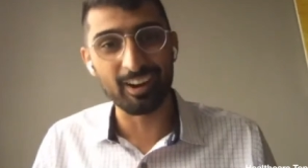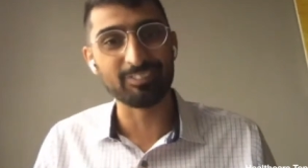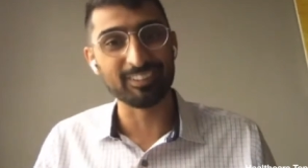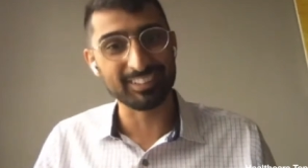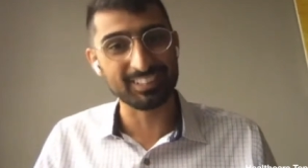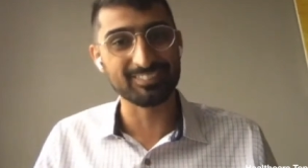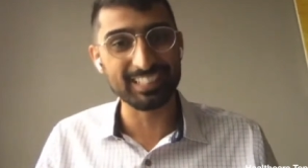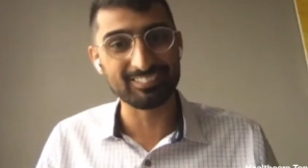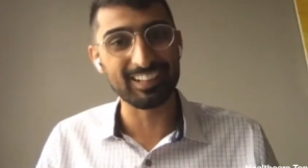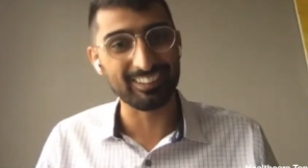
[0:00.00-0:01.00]
offered to
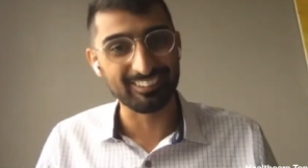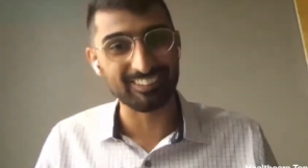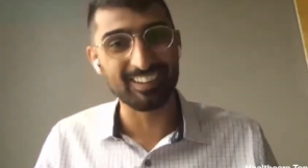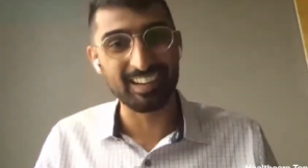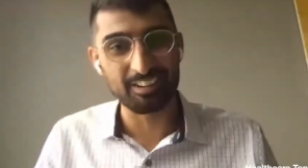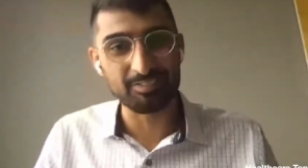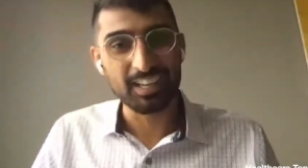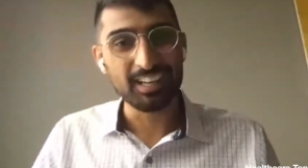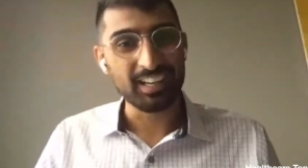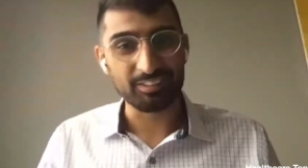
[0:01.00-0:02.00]
me my whole life.
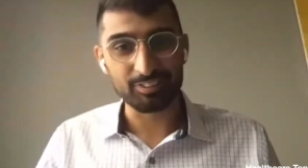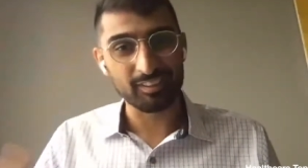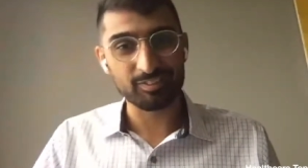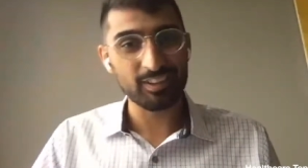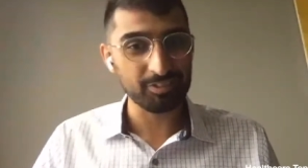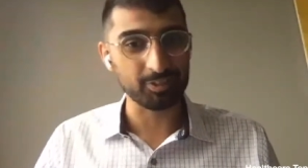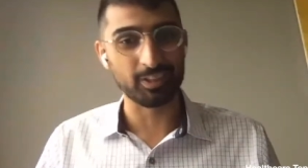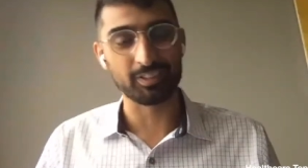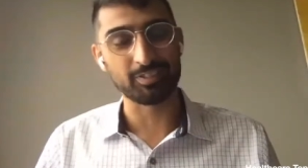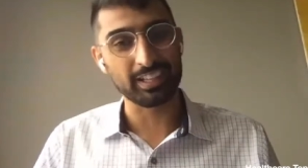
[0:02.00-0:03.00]
For
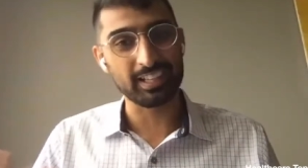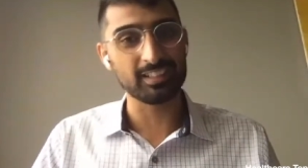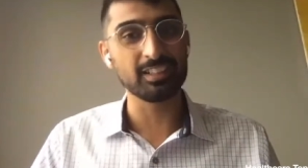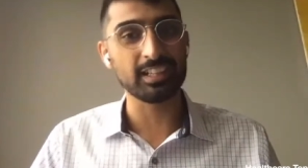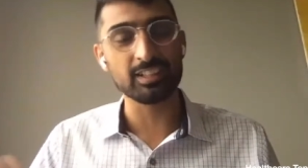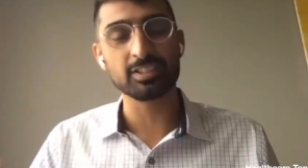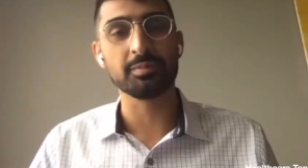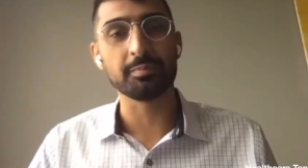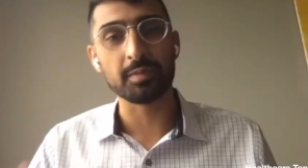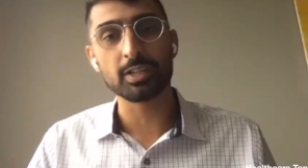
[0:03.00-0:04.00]
everyone, of like here's
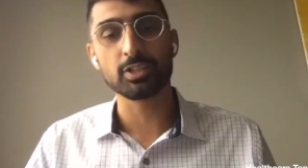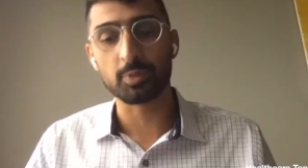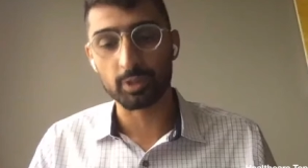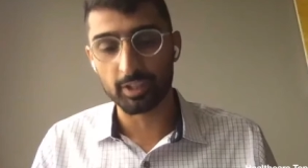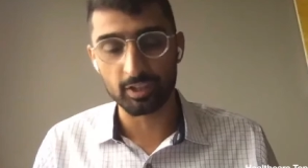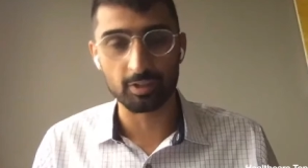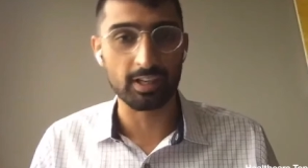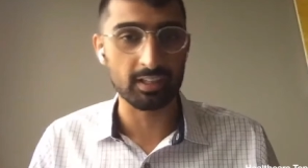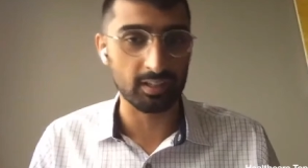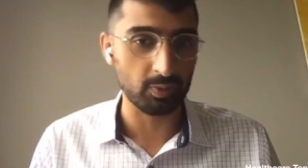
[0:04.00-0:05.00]
a much more
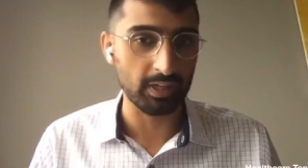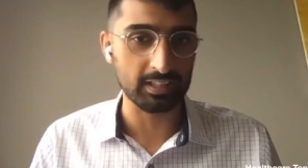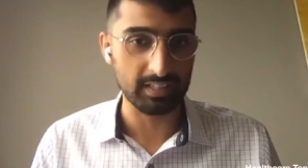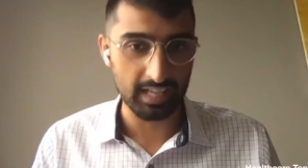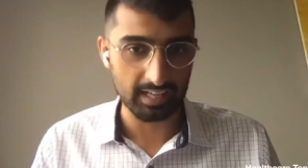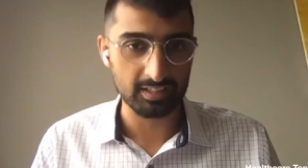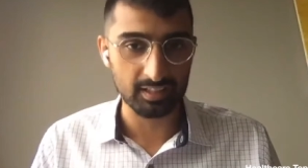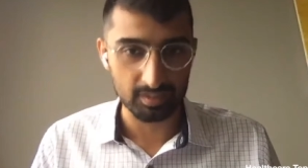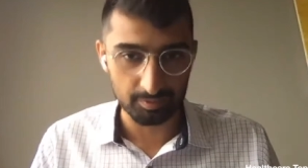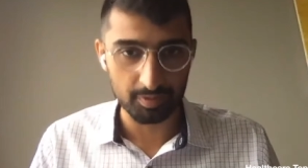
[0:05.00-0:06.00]
curated way to
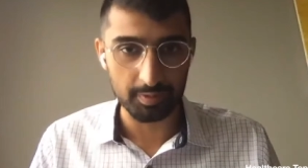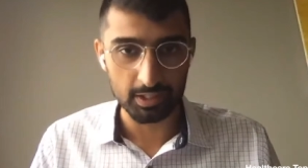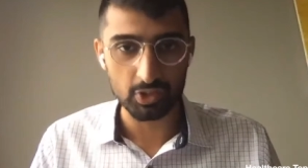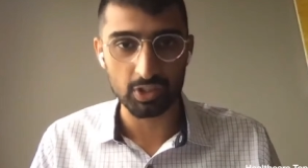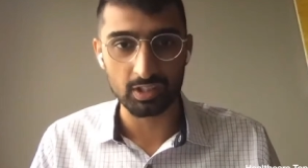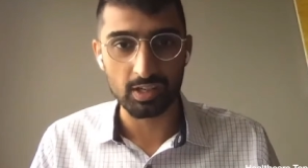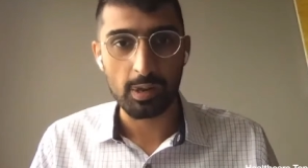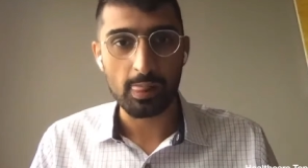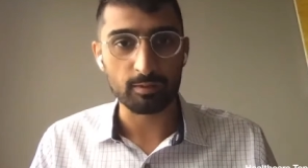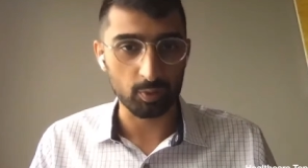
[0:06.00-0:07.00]
access information
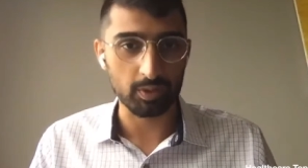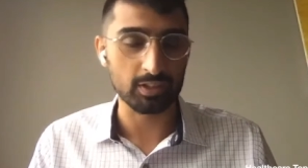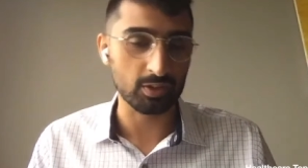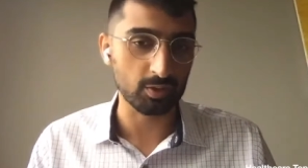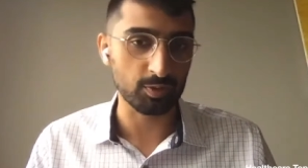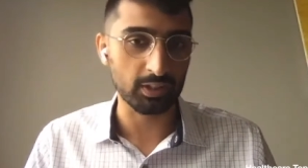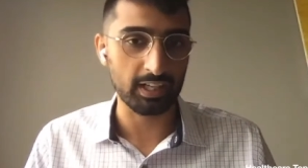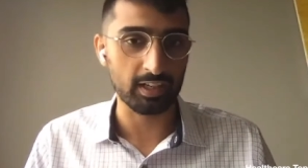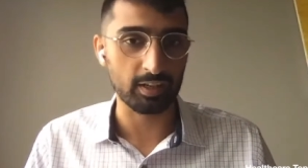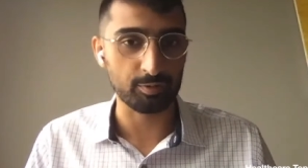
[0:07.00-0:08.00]
for what to do for
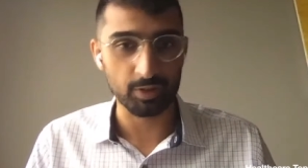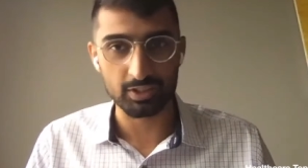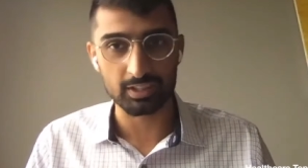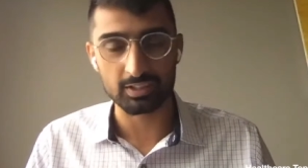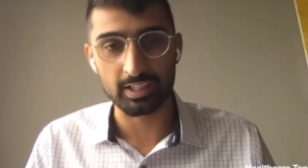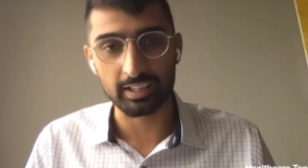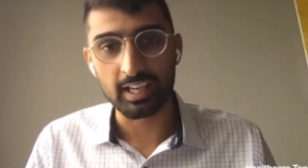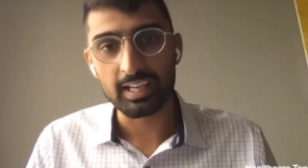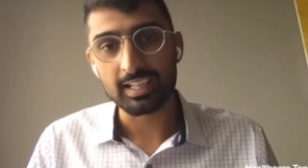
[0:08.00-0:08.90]
care versus like